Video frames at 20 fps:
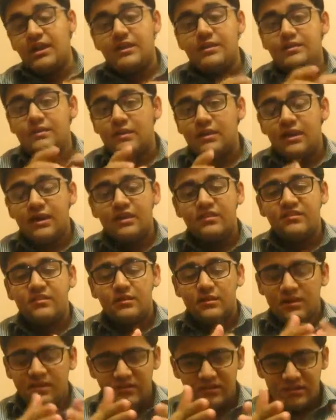Here
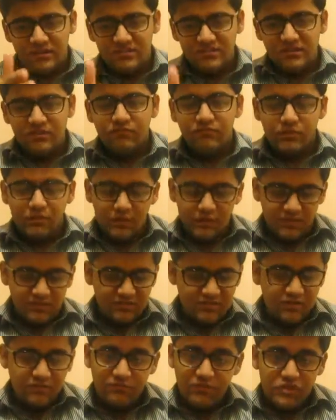there is a
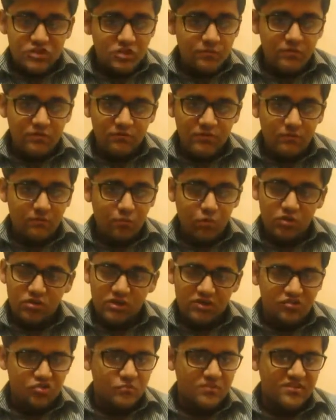distinct feature between
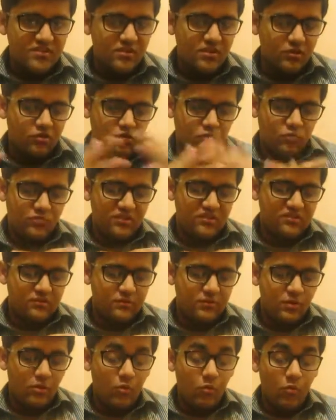both customers and
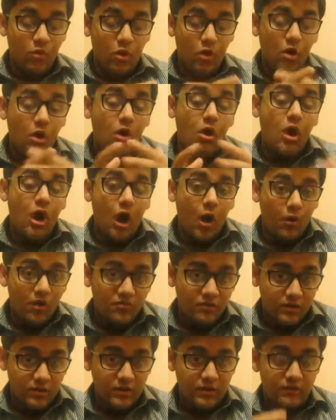consumers.
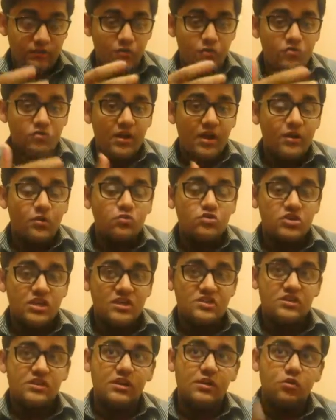However, if you try
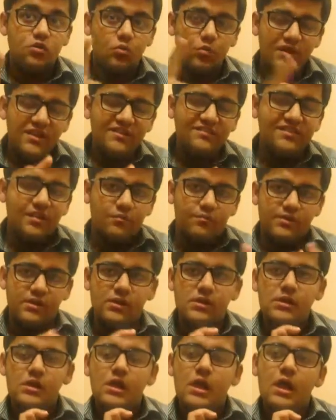to change it into one
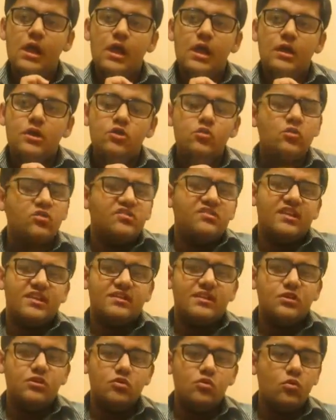example, you
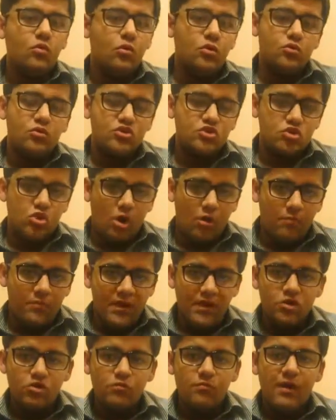could say that you go to a
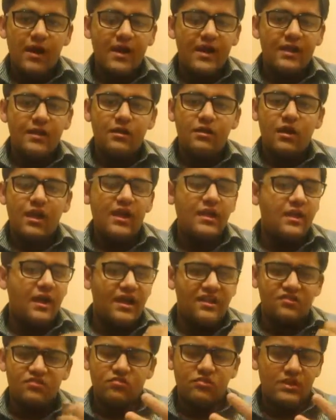shop and you buy
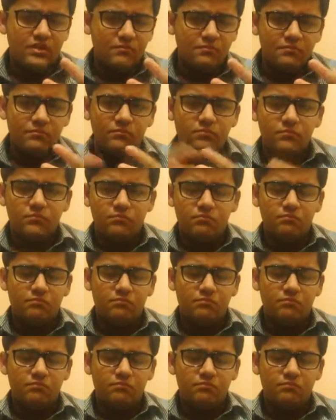an ice cream,